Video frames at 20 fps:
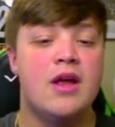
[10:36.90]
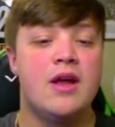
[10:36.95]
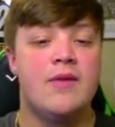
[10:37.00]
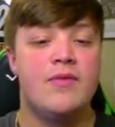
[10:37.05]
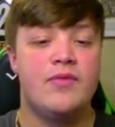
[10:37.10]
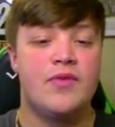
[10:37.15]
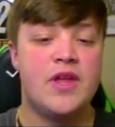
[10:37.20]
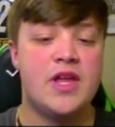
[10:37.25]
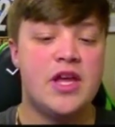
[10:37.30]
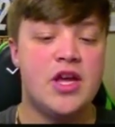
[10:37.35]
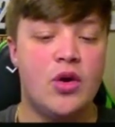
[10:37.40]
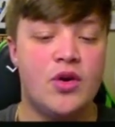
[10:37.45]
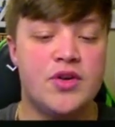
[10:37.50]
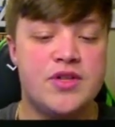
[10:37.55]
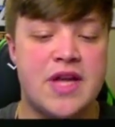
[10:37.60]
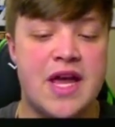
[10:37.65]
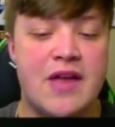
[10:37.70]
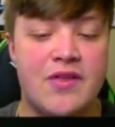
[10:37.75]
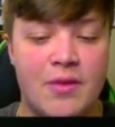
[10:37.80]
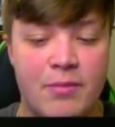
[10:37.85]
The
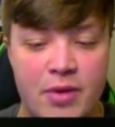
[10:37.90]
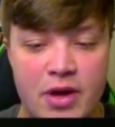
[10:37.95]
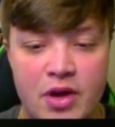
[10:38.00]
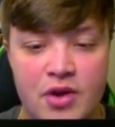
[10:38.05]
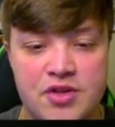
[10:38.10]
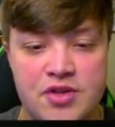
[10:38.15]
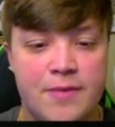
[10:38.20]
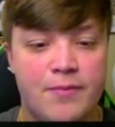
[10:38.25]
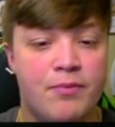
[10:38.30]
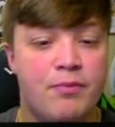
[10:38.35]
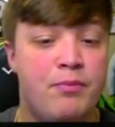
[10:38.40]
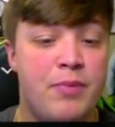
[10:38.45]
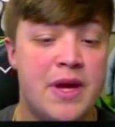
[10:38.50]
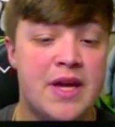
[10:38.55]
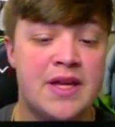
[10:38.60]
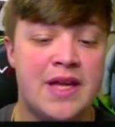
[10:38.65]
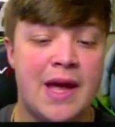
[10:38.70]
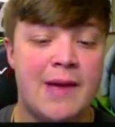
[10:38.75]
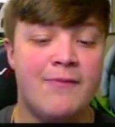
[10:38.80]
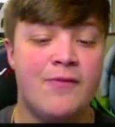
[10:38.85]
Eagles and the Bills,
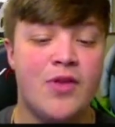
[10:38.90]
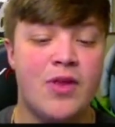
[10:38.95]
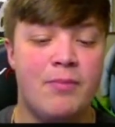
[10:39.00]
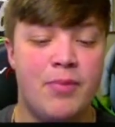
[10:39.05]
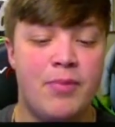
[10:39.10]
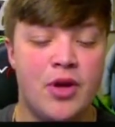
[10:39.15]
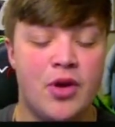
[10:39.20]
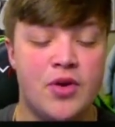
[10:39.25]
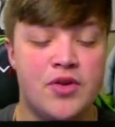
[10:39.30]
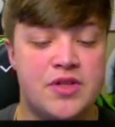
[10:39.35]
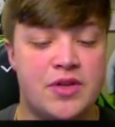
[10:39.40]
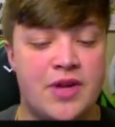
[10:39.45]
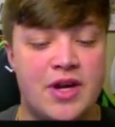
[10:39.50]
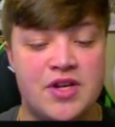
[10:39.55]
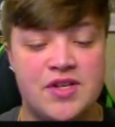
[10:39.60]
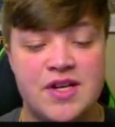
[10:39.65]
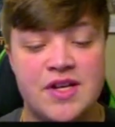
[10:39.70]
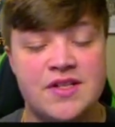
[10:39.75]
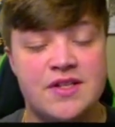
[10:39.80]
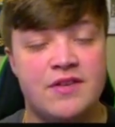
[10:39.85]
big game for the Bills. They're
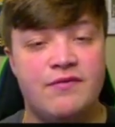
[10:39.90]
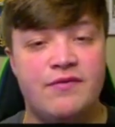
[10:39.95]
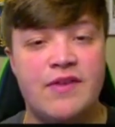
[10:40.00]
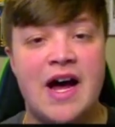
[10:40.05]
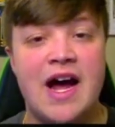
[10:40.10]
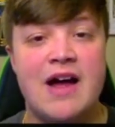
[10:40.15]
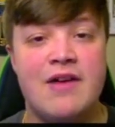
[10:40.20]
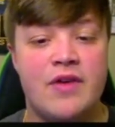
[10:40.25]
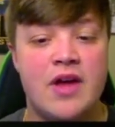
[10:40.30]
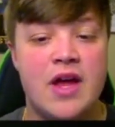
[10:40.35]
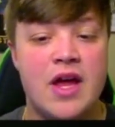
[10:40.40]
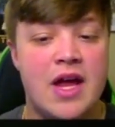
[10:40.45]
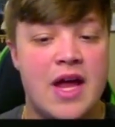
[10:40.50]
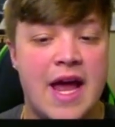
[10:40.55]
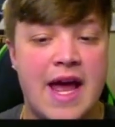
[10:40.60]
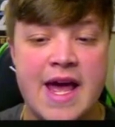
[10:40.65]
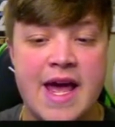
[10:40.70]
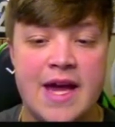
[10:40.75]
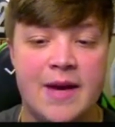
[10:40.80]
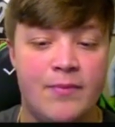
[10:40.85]
6-5,
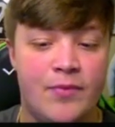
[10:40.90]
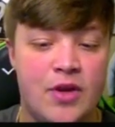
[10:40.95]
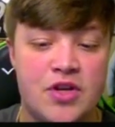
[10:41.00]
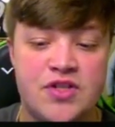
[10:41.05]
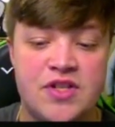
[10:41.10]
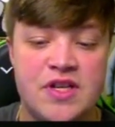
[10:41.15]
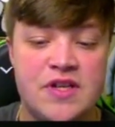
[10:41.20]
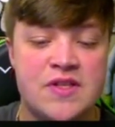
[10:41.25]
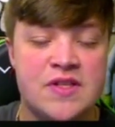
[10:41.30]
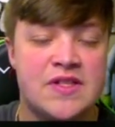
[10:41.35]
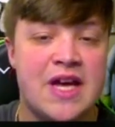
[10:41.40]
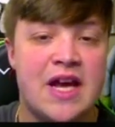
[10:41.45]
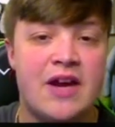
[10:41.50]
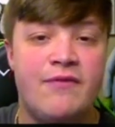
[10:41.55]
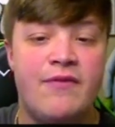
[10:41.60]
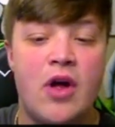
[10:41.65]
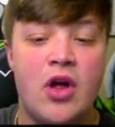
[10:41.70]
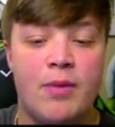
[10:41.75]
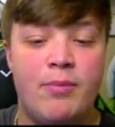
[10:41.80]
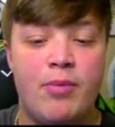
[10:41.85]
and their season's kind of
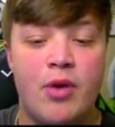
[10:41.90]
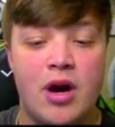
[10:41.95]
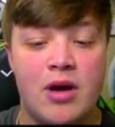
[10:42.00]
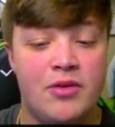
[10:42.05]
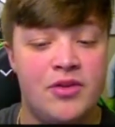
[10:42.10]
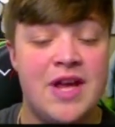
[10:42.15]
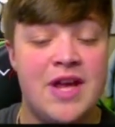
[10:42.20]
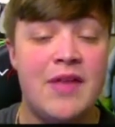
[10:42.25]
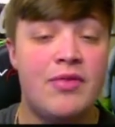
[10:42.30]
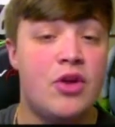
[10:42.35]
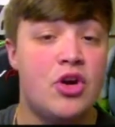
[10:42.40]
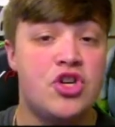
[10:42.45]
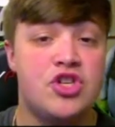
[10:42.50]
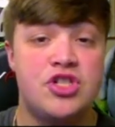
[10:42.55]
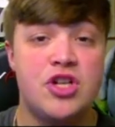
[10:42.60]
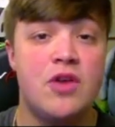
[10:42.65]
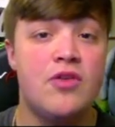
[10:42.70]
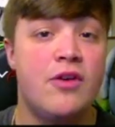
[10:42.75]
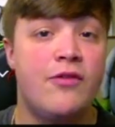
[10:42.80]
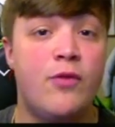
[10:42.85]
falling apart, yet they're
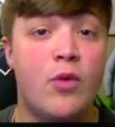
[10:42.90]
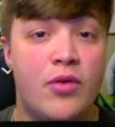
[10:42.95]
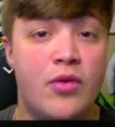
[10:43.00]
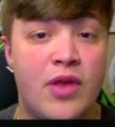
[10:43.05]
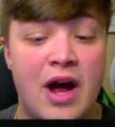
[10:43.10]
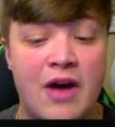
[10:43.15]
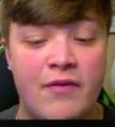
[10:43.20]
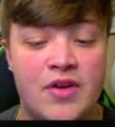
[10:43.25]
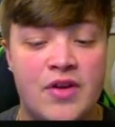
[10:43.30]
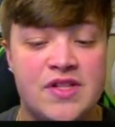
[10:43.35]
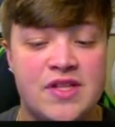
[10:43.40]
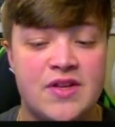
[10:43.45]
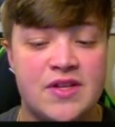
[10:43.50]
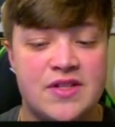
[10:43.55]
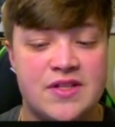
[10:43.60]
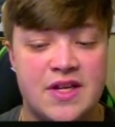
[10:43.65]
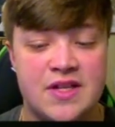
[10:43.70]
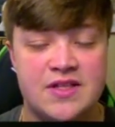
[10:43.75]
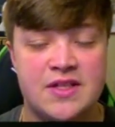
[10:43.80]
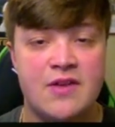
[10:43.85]
still the 4th offense and the
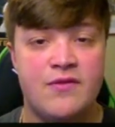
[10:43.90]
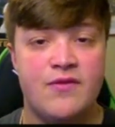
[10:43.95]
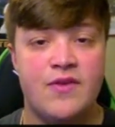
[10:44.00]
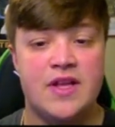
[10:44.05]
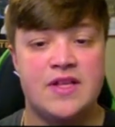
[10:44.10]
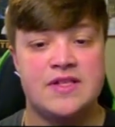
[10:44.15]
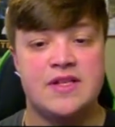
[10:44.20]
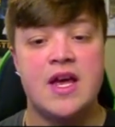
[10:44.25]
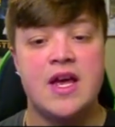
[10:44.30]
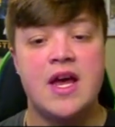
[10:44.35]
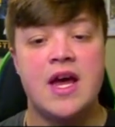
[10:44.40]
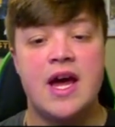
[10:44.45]
6th defense.